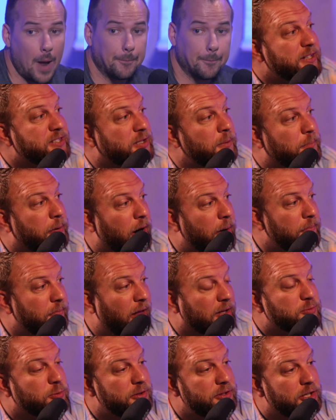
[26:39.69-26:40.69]
that's the problem.
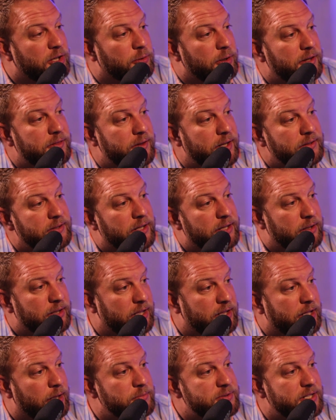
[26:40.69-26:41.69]
That's where the grit thing that
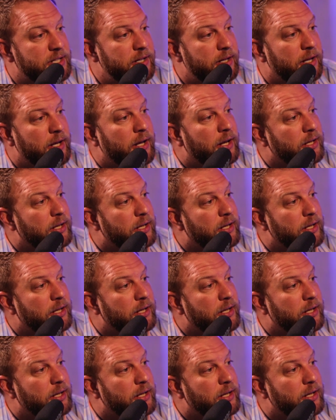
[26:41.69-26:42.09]
he comes in.